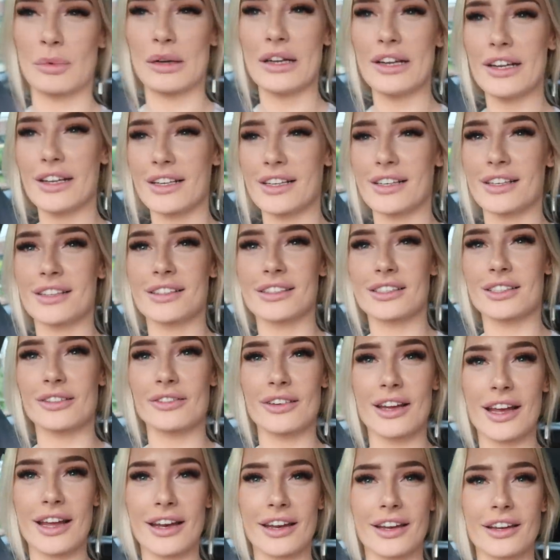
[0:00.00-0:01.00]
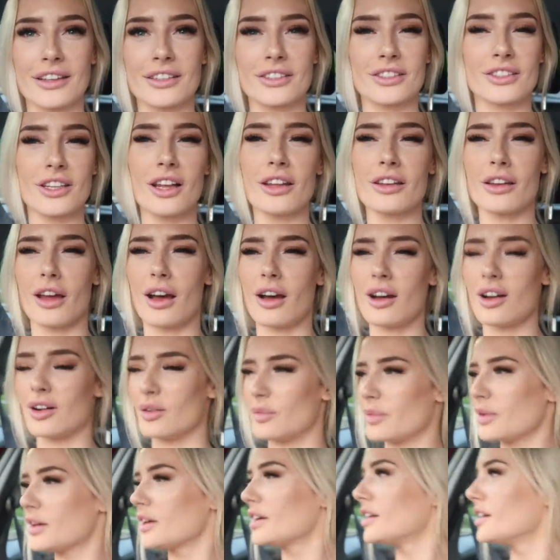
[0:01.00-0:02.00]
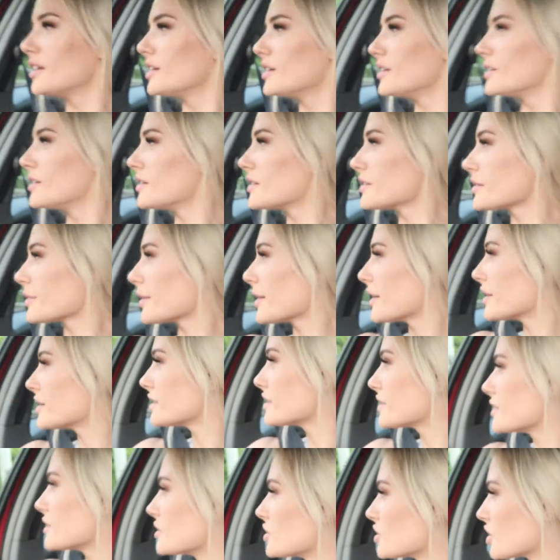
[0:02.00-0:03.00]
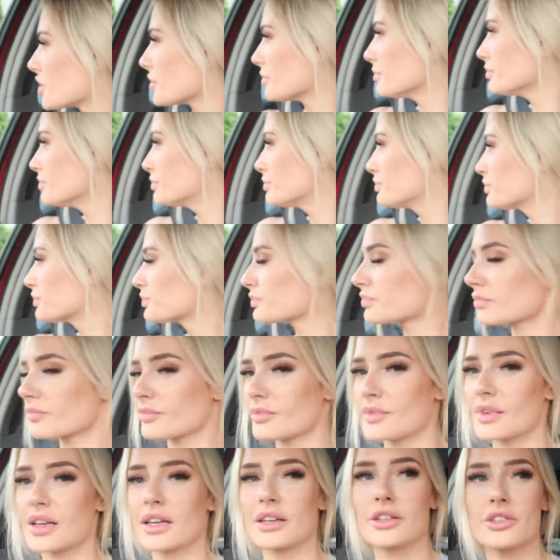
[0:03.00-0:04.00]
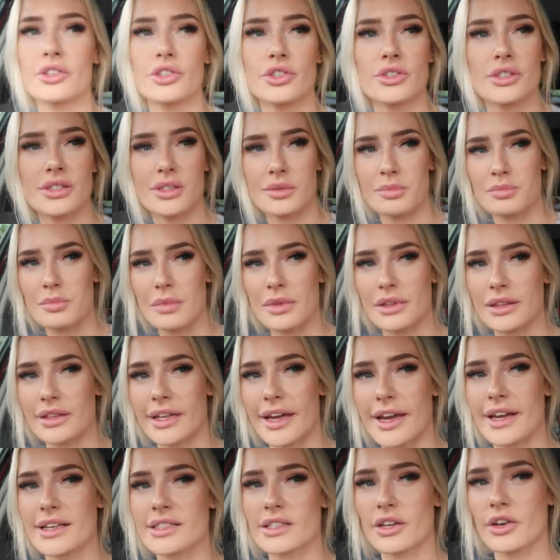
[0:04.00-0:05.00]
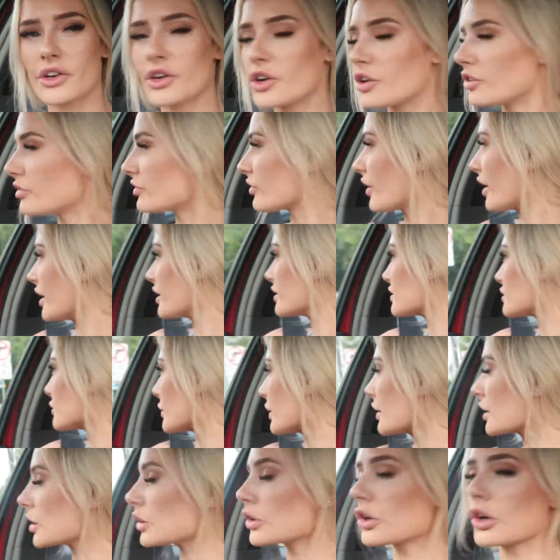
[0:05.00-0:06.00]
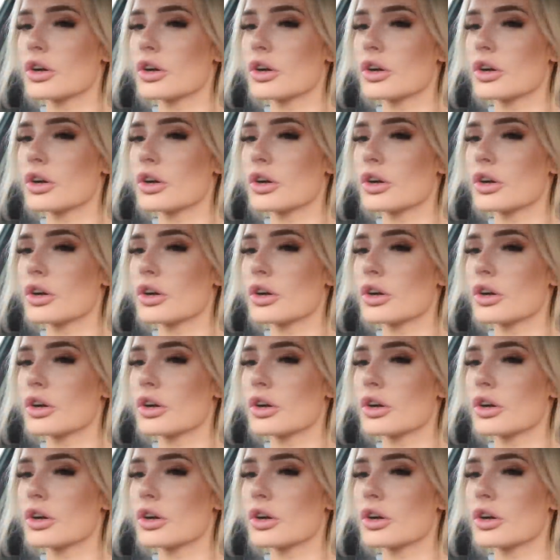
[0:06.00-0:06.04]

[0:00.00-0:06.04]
work so we're heading shut up so we're heading to the gym I'm gonna do some legs I don't know if Freya's doing it or